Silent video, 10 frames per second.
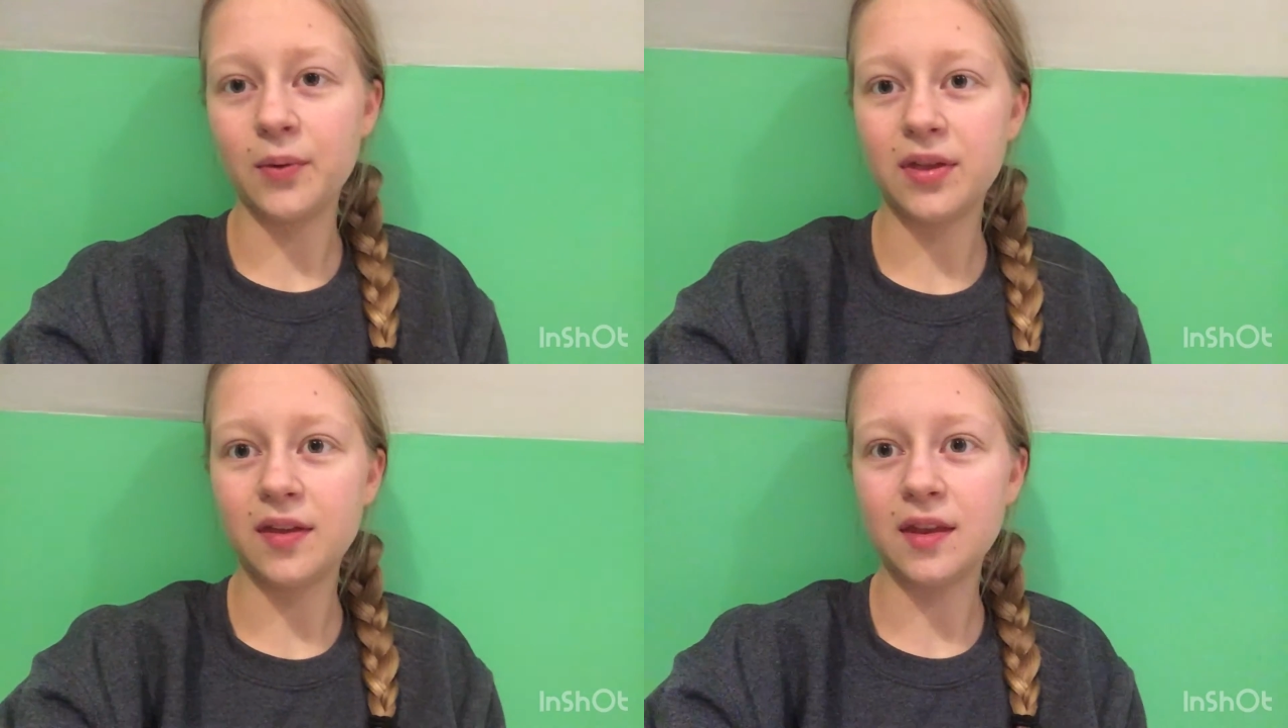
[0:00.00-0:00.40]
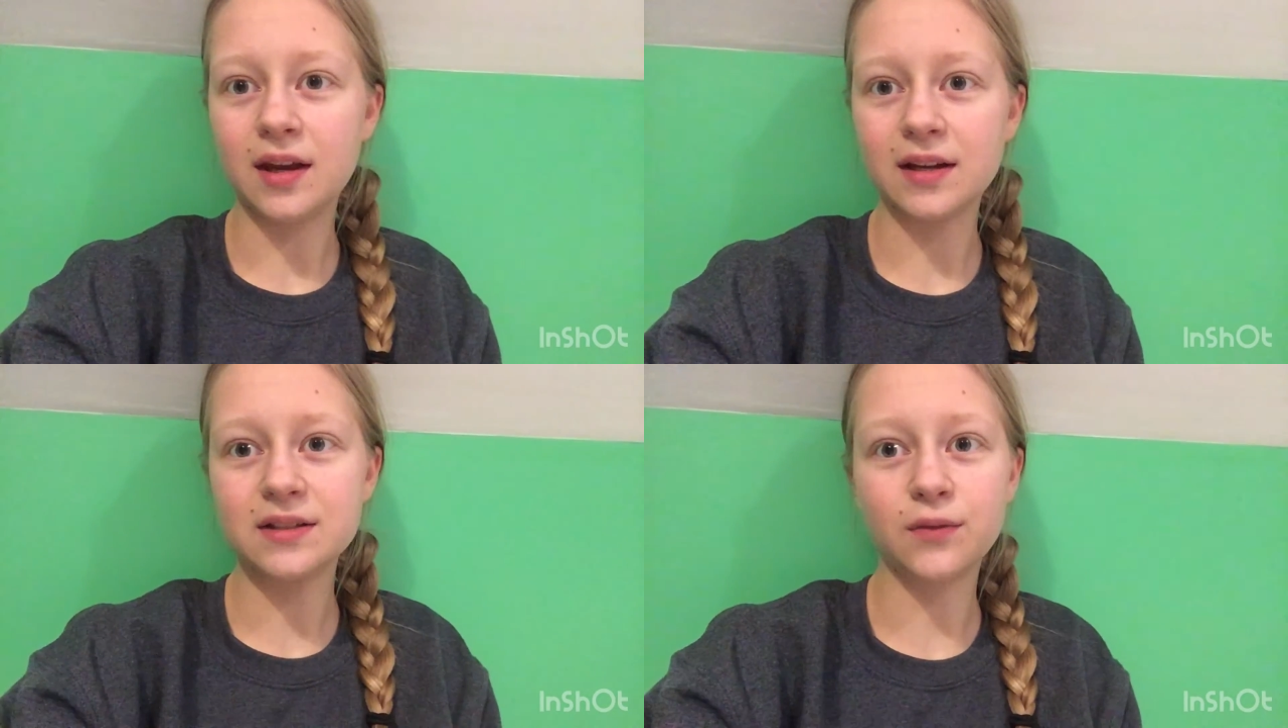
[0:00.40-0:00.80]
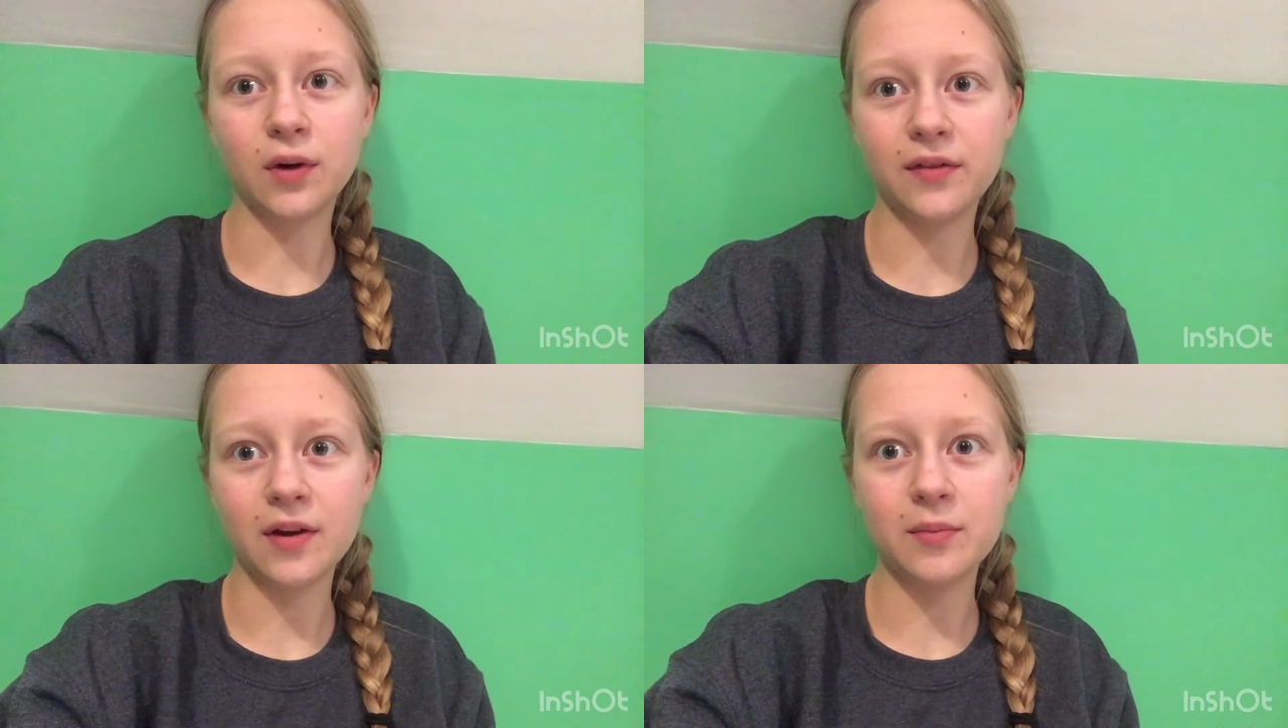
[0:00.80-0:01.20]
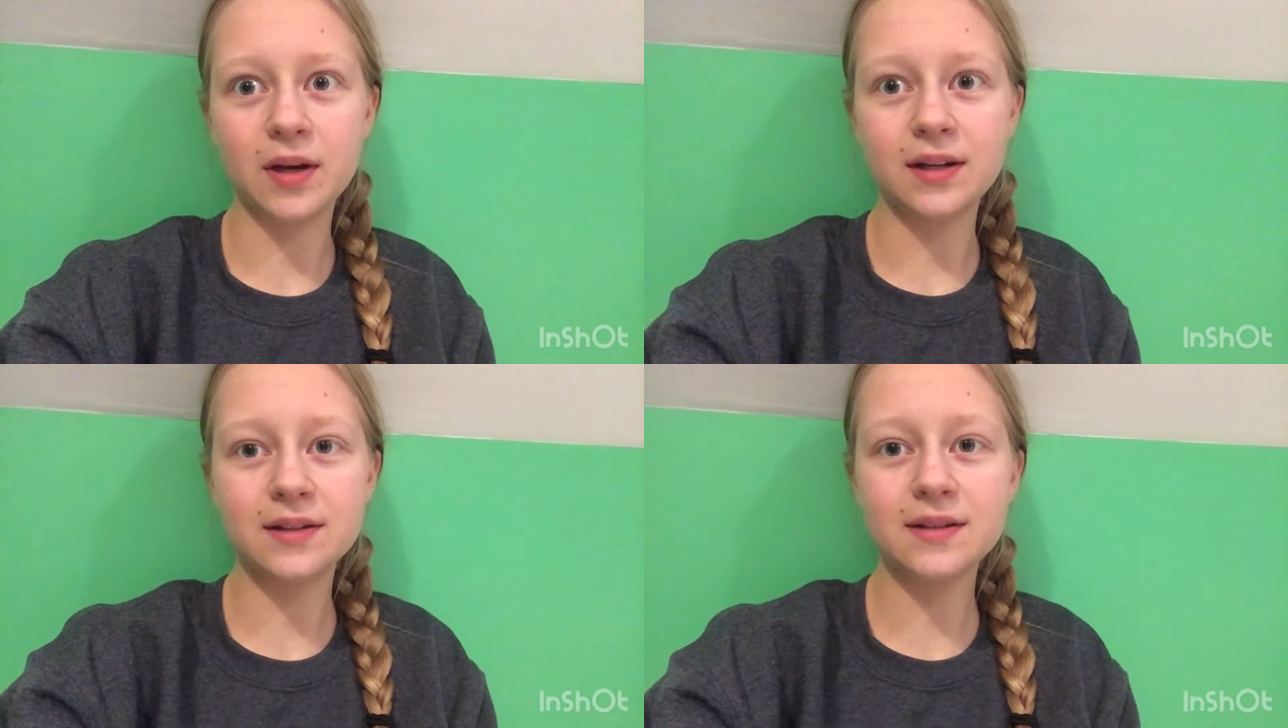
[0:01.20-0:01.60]
within the next forty-five
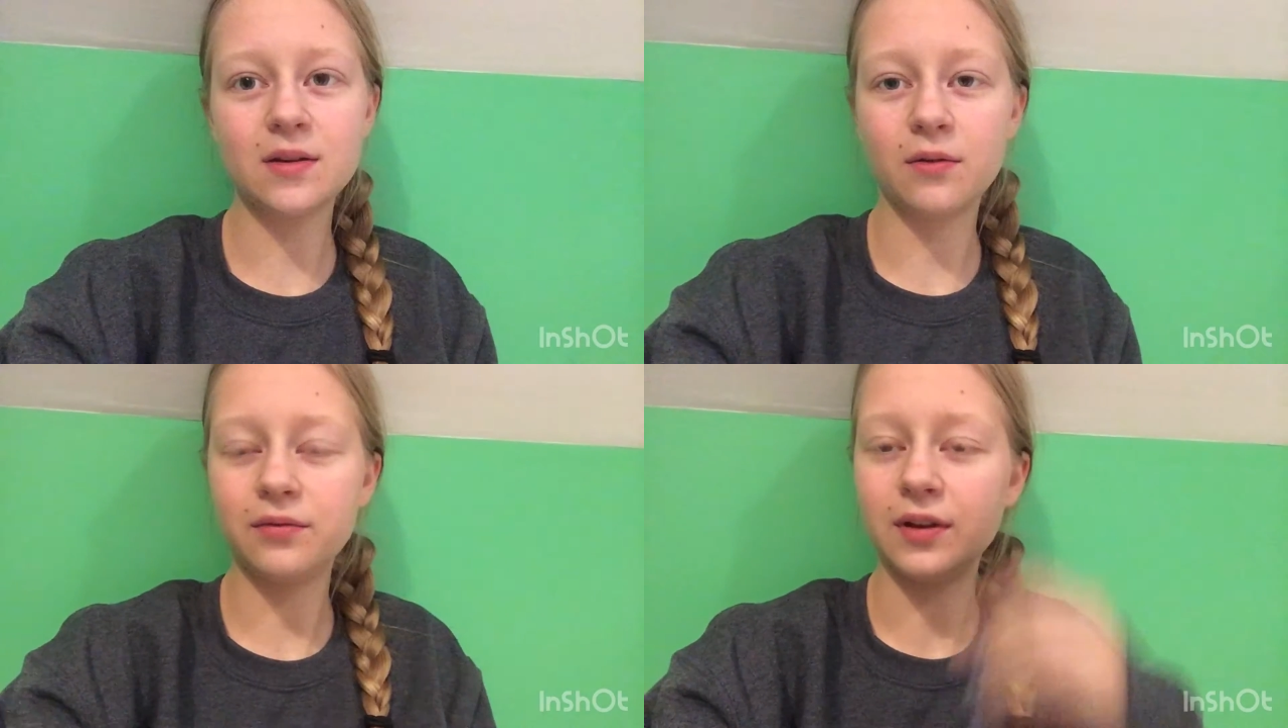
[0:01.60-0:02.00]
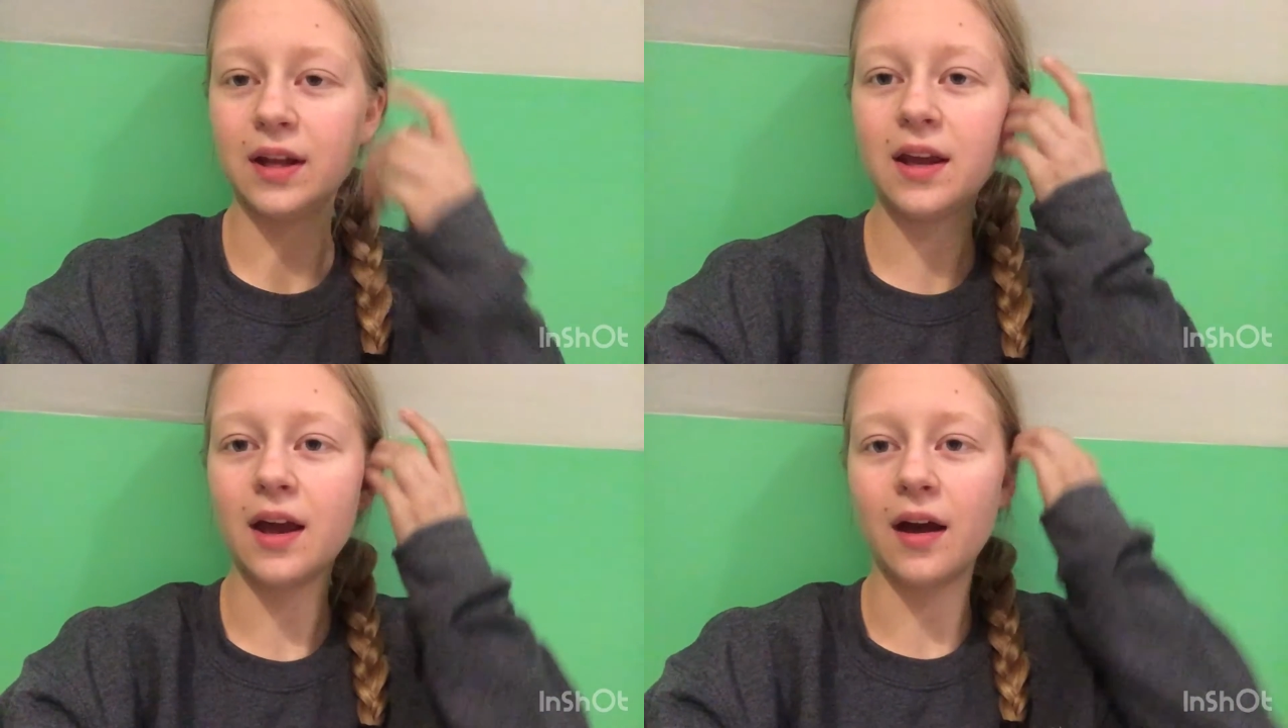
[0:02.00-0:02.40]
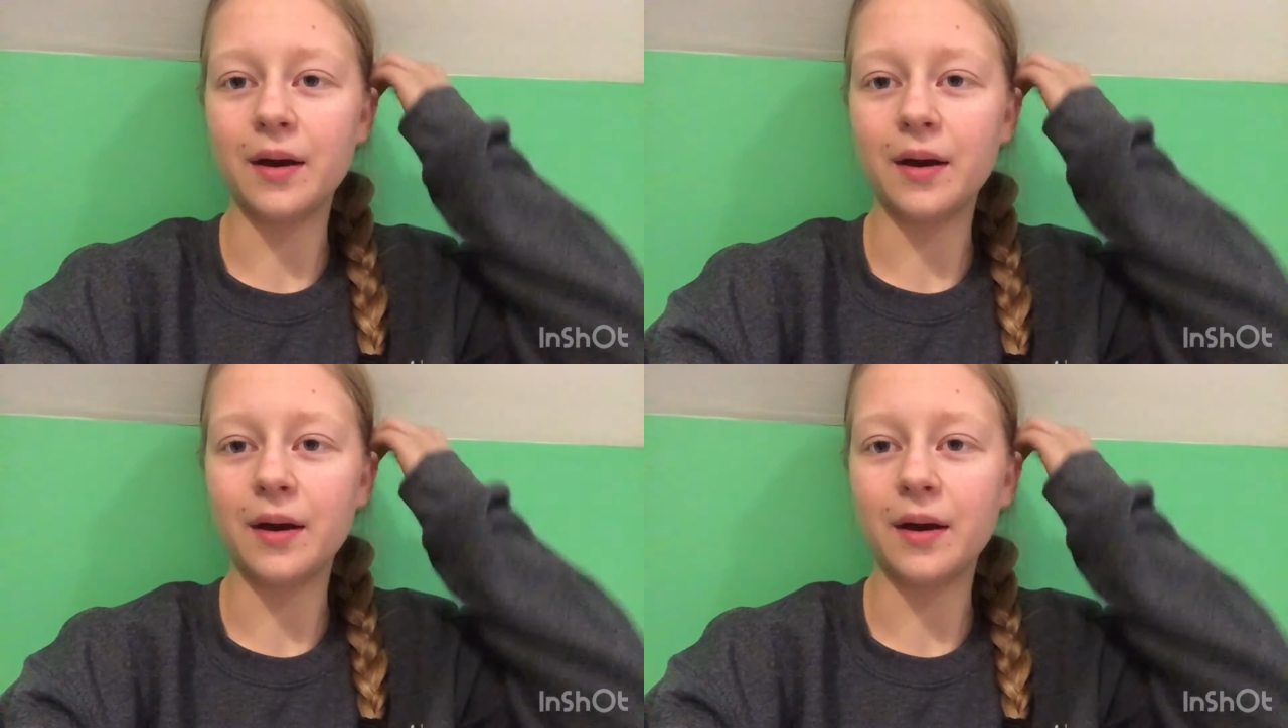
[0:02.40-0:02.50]
minutes, hopefully.